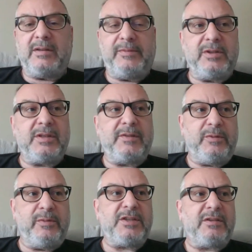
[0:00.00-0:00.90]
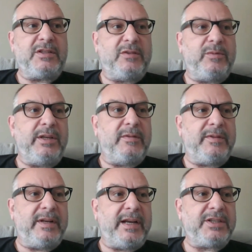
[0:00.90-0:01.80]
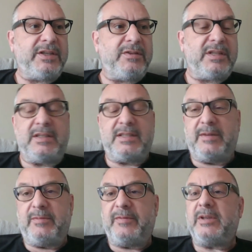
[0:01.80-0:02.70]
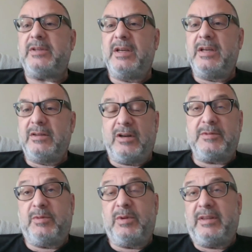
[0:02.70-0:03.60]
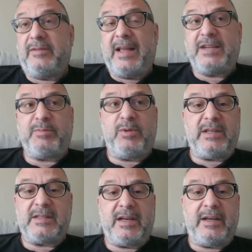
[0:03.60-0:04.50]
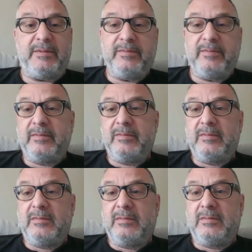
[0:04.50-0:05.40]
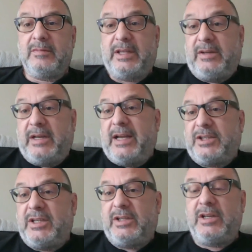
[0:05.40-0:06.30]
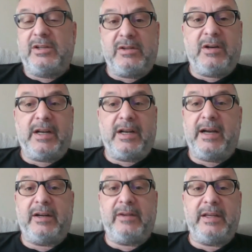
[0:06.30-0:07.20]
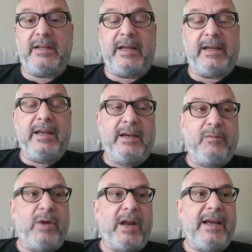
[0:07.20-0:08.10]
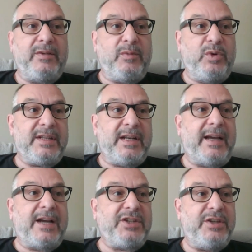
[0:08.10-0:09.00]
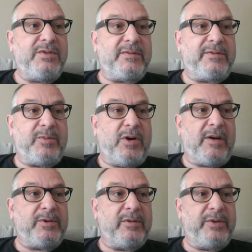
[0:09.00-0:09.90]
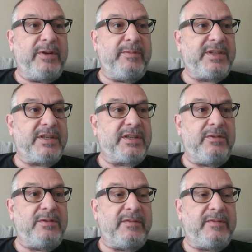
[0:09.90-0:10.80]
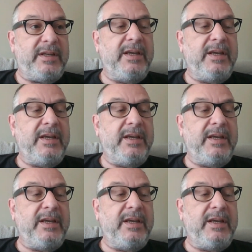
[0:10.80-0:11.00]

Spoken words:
There's a few restaurants that we know of that actually use it. Same from Dom's point, the flash point is high. Like you can cook on higher heat. Like the reason I actually use it for popcorn pretty much exclusively